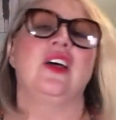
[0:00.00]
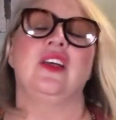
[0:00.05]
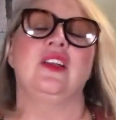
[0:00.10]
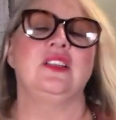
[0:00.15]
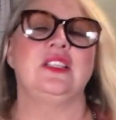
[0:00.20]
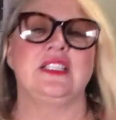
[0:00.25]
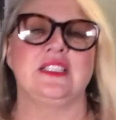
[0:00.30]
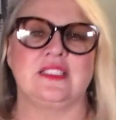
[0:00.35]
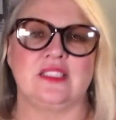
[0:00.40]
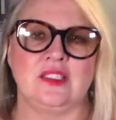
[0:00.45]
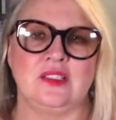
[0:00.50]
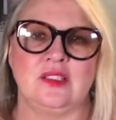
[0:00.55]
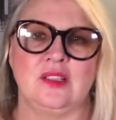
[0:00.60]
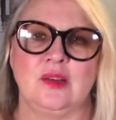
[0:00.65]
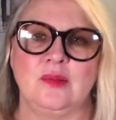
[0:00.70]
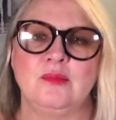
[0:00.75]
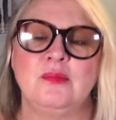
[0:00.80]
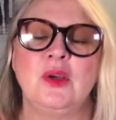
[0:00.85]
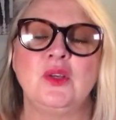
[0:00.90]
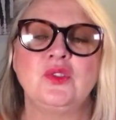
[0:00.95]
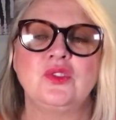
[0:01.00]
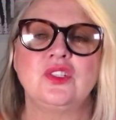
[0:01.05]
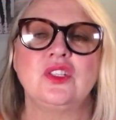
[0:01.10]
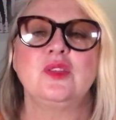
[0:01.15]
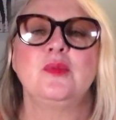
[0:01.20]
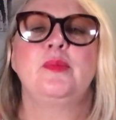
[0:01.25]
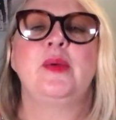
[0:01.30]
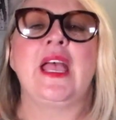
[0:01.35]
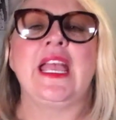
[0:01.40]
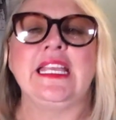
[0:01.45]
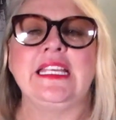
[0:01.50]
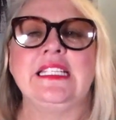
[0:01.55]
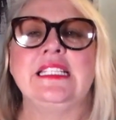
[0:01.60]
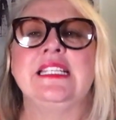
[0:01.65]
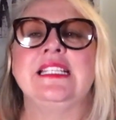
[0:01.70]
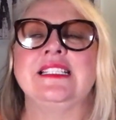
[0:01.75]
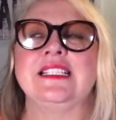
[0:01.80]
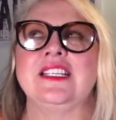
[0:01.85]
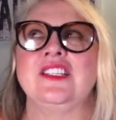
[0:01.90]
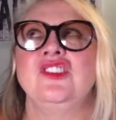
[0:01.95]
listen, most of the pain
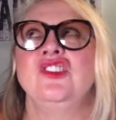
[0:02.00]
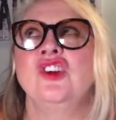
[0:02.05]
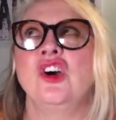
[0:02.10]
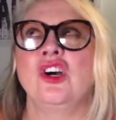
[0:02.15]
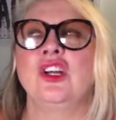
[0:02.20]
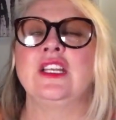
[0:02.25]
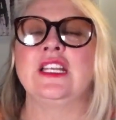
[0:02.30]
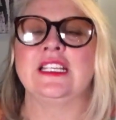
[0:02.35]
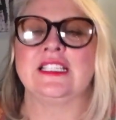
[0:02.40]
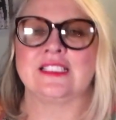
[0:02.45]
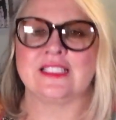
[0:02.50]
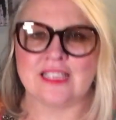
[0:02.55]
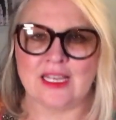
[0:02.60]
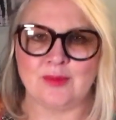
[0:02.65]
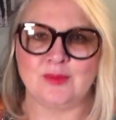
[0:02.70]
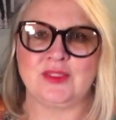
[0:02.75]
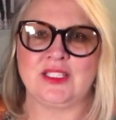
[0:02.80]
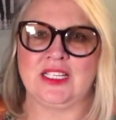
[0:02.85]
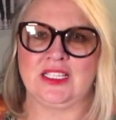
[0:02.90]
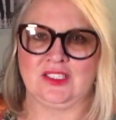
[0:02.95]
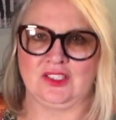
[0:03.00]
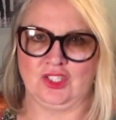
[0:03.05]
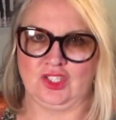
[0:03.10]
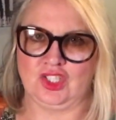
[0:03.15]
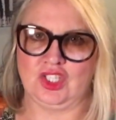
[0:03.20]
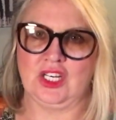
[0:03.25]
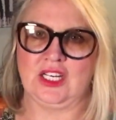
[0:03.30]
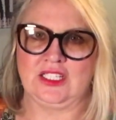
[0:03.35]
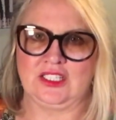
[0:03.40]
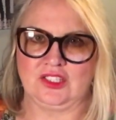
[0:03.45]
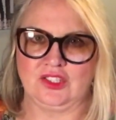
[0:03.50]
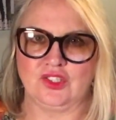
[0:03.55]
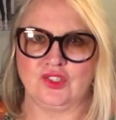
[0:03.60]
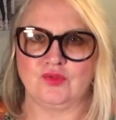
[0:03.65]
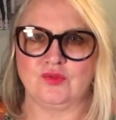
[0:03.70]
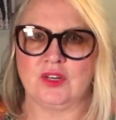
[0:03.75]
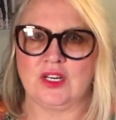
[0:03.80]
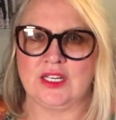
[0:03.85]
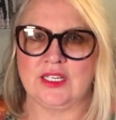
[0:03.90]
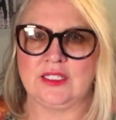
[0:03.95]
is in not accepting the change,
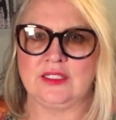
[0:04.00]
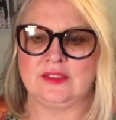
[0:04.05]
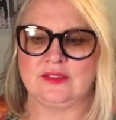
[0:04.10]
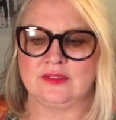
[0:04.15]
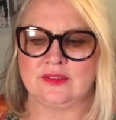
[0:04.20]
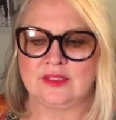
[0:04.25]
right?